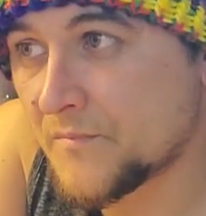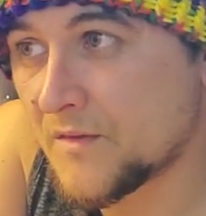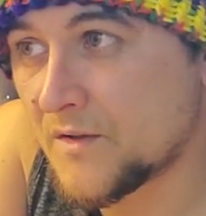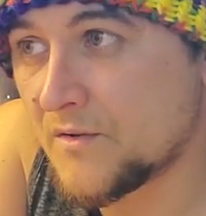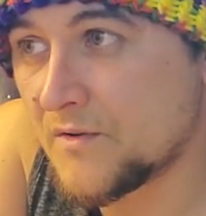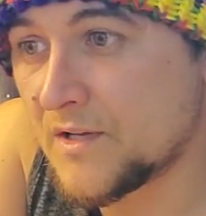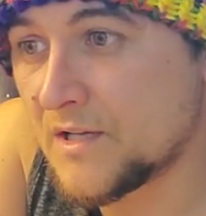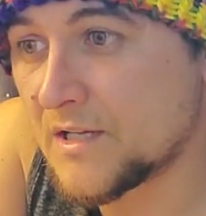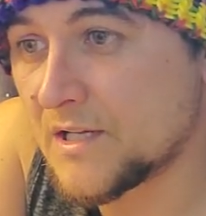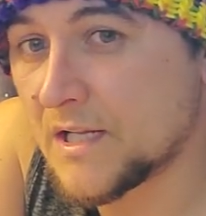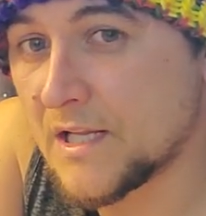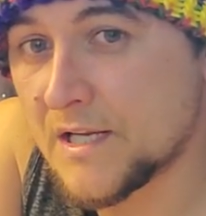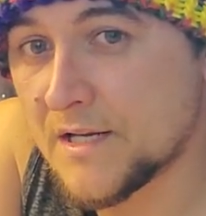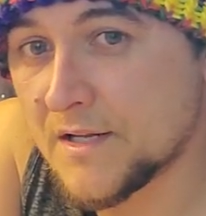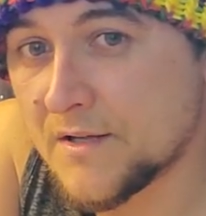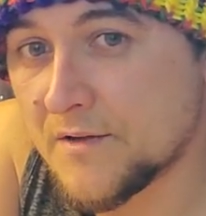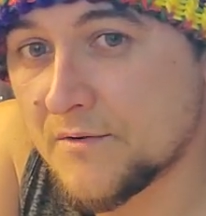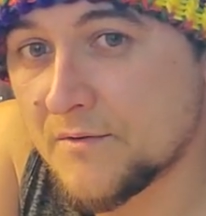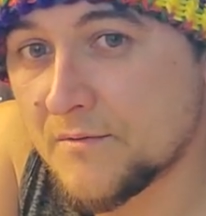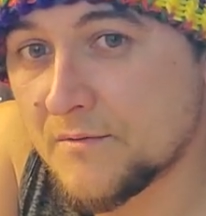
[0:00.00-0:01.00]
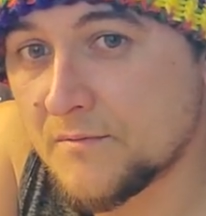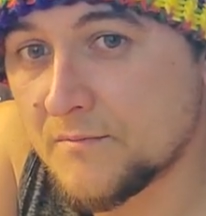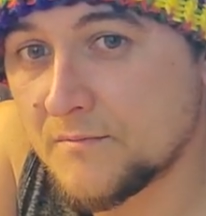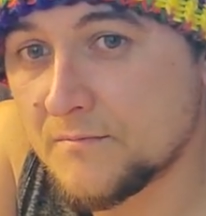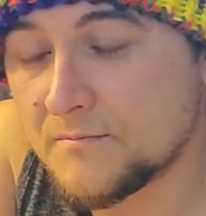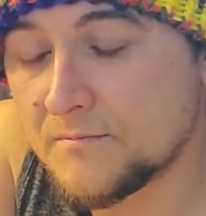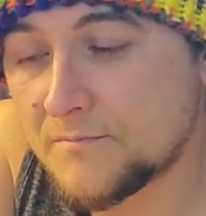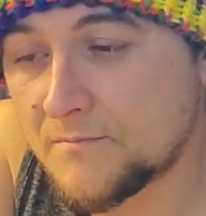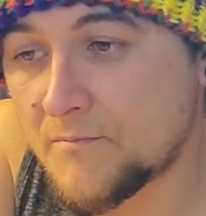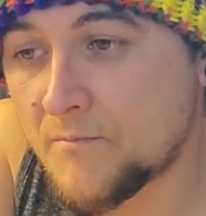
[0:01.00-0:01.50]
You need to let it go.
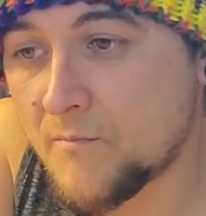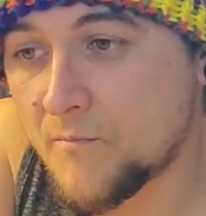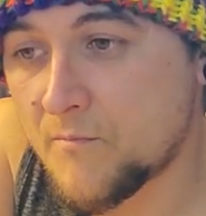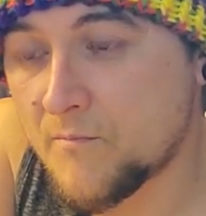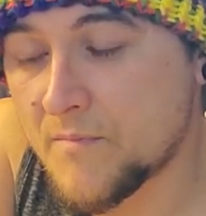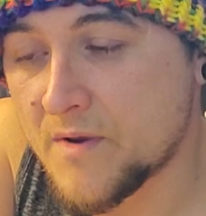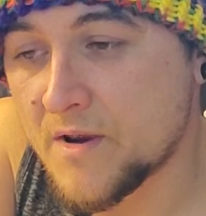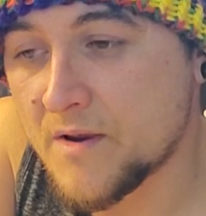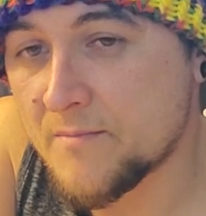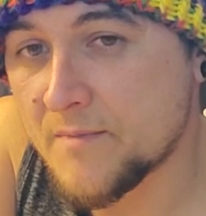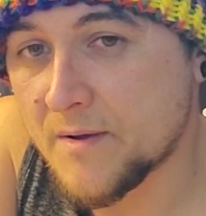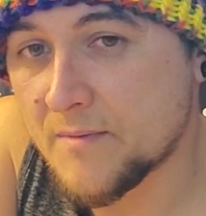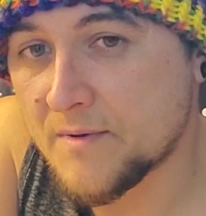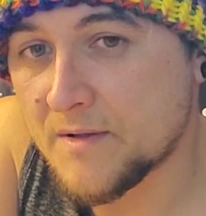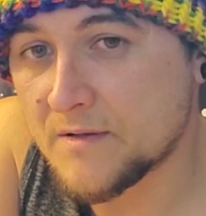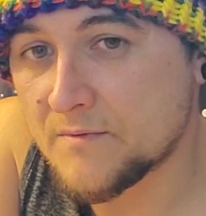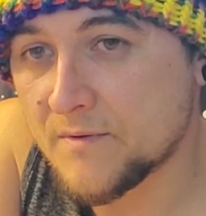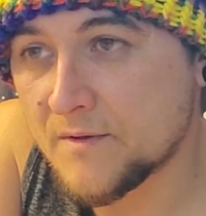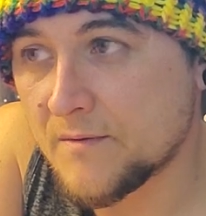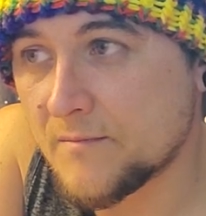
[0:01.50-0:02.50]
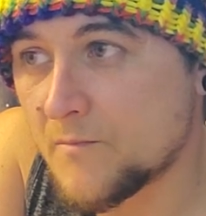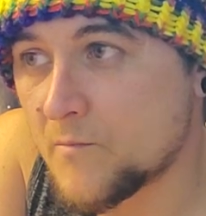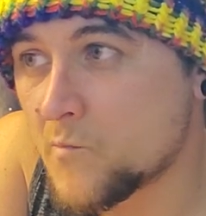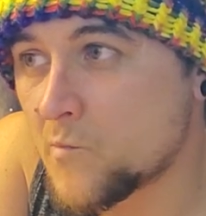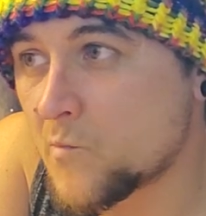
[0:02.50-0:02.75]
You need to make peace with it.